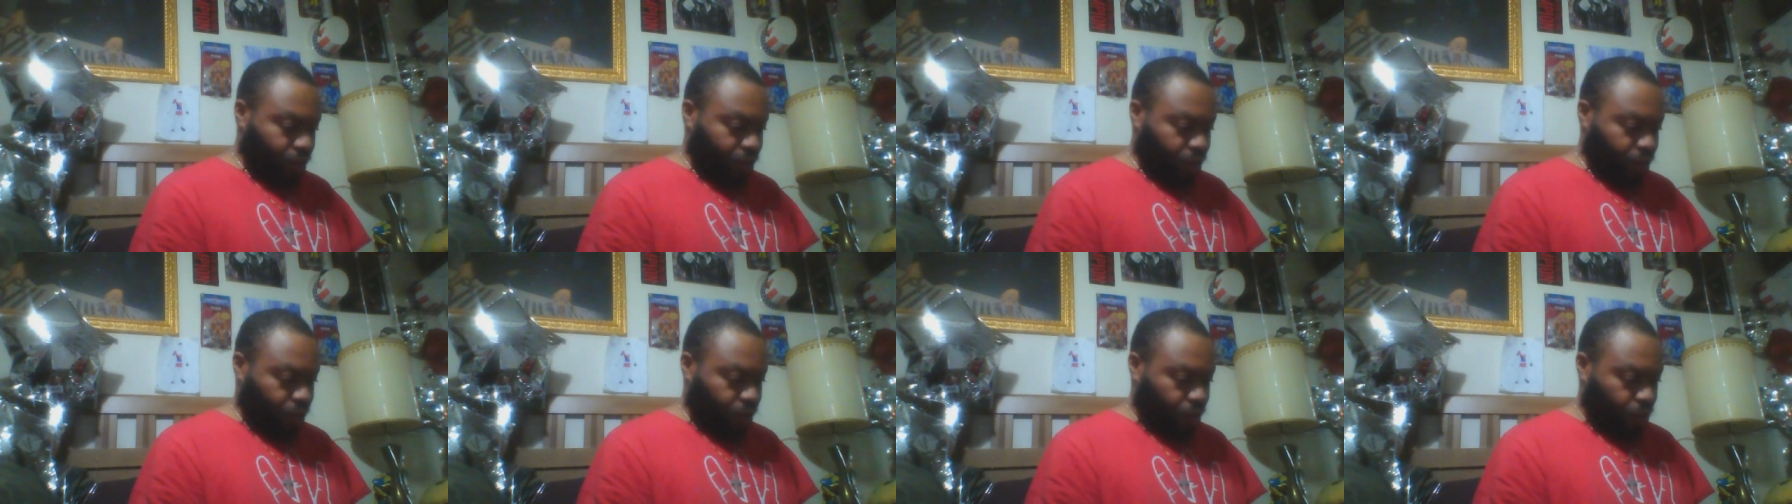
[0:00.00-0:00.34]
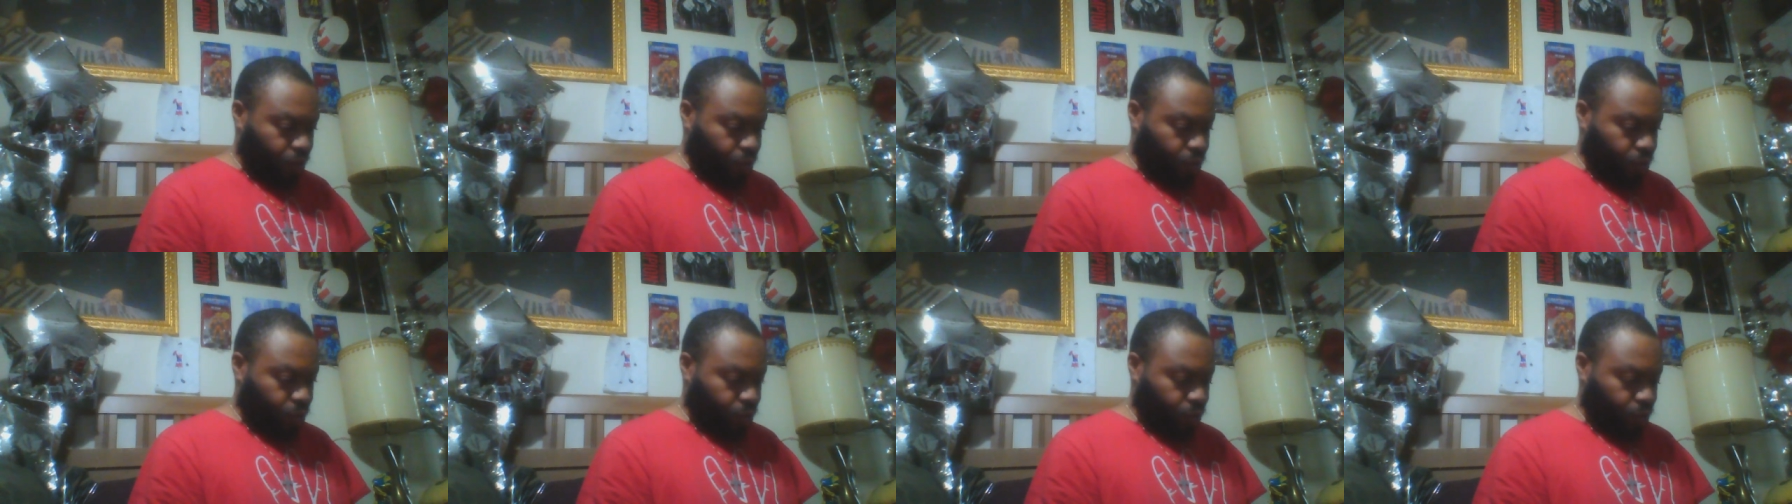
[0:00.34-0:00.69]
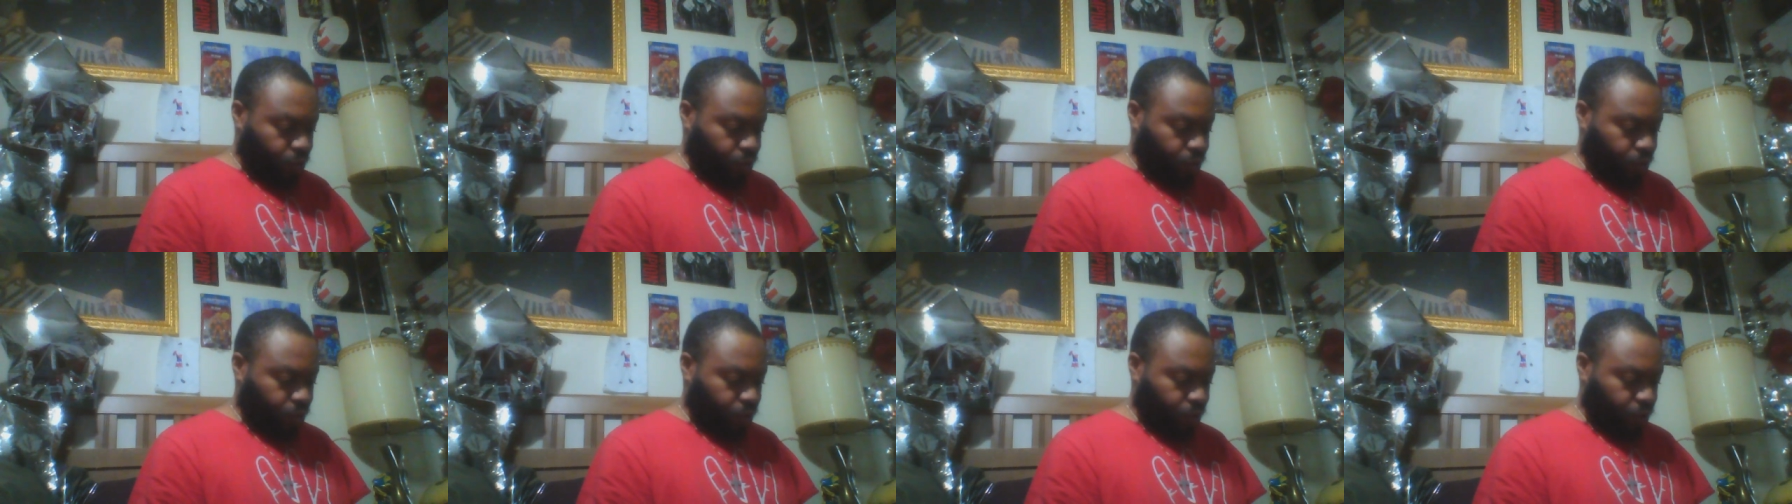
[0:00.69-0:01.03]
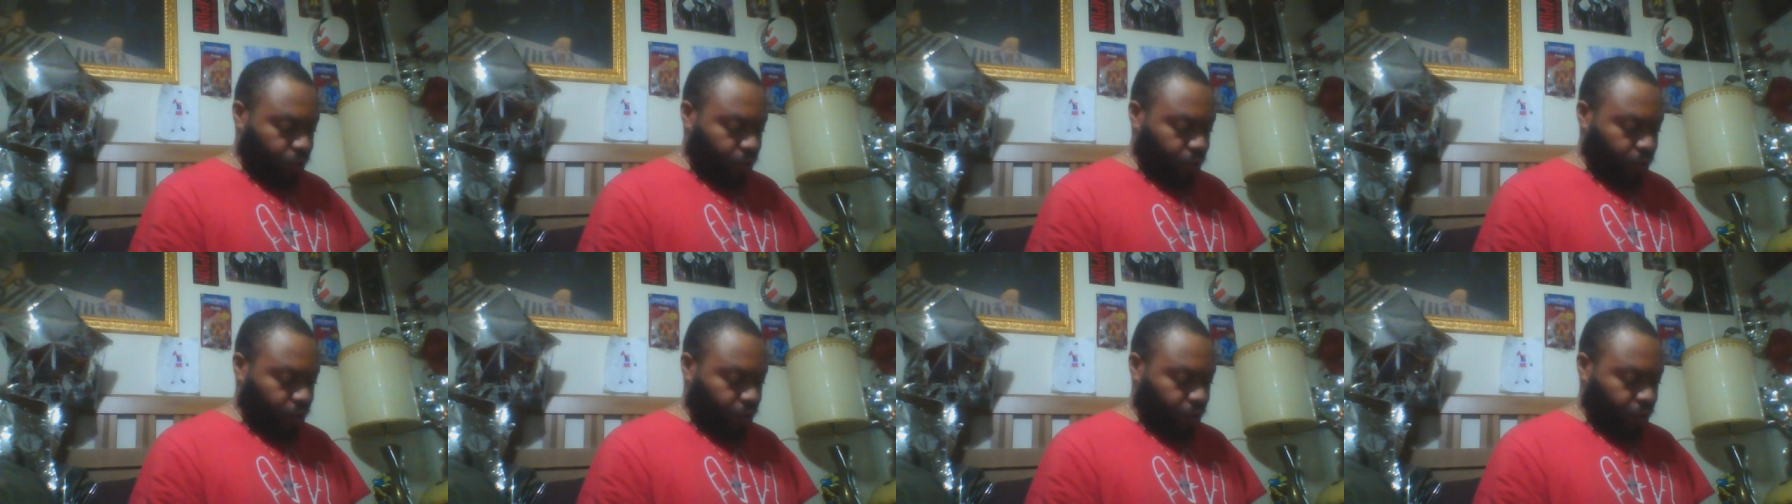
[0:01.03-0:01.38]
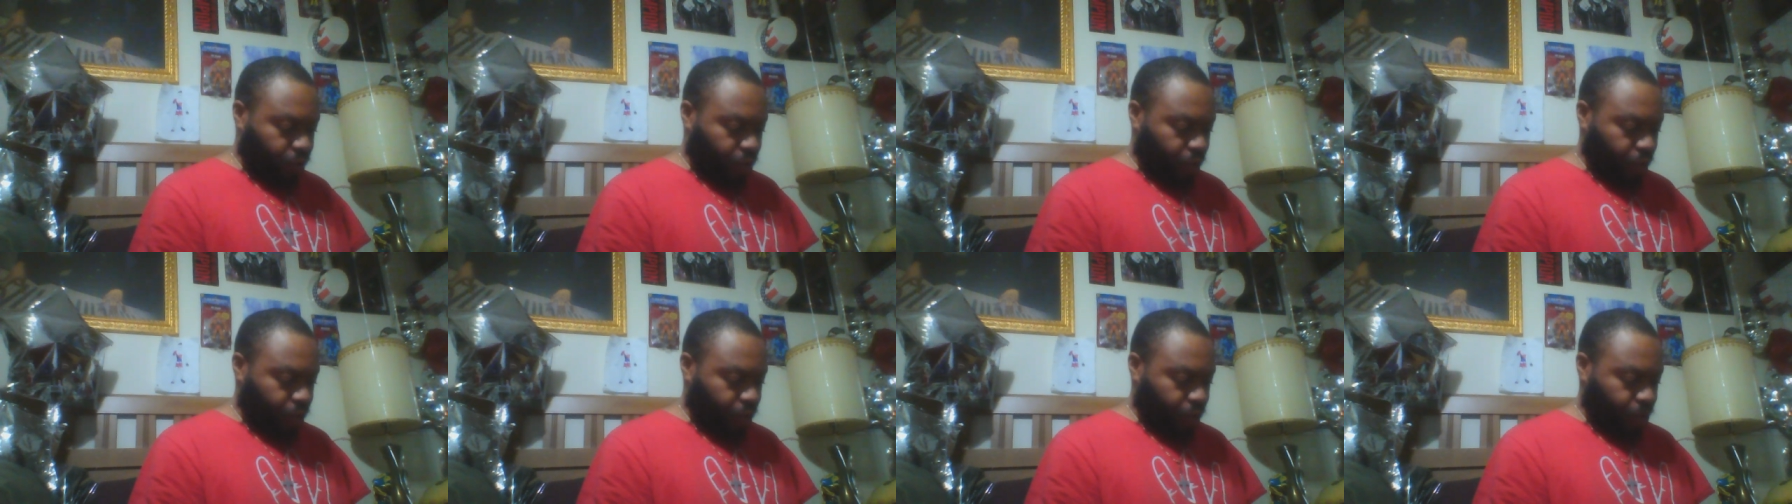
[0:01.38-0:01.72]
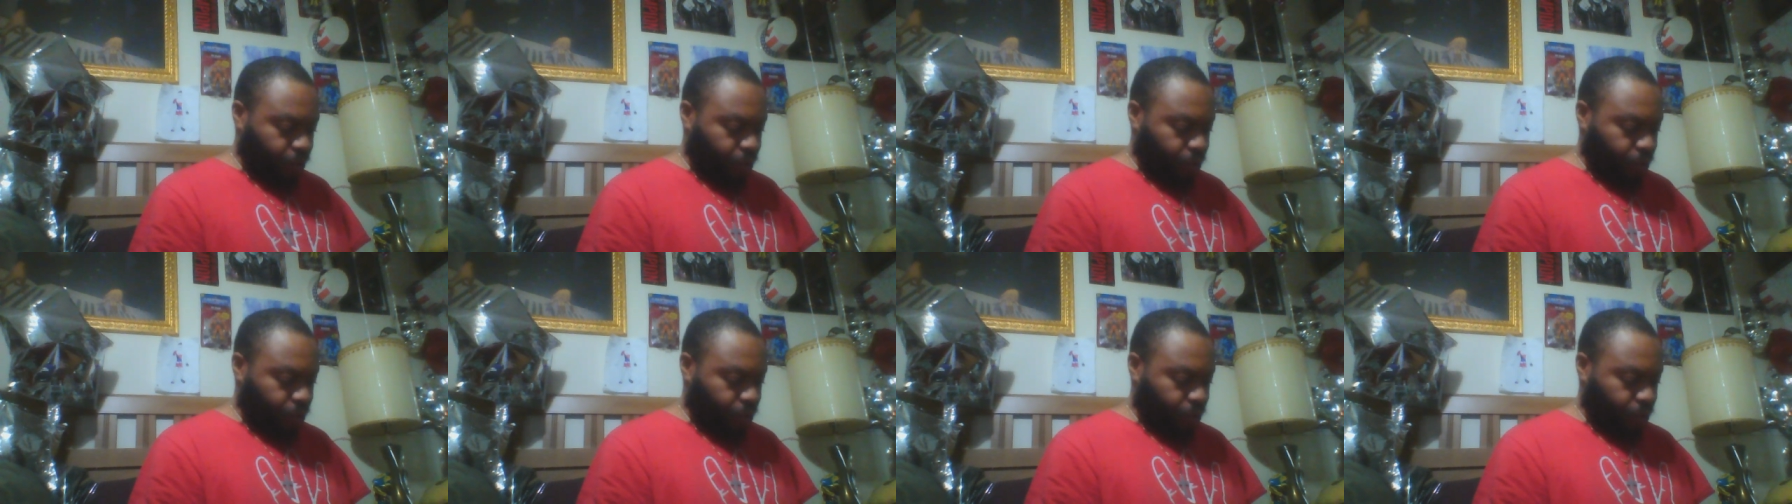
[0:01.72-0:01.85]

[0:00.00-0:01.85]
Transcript: So that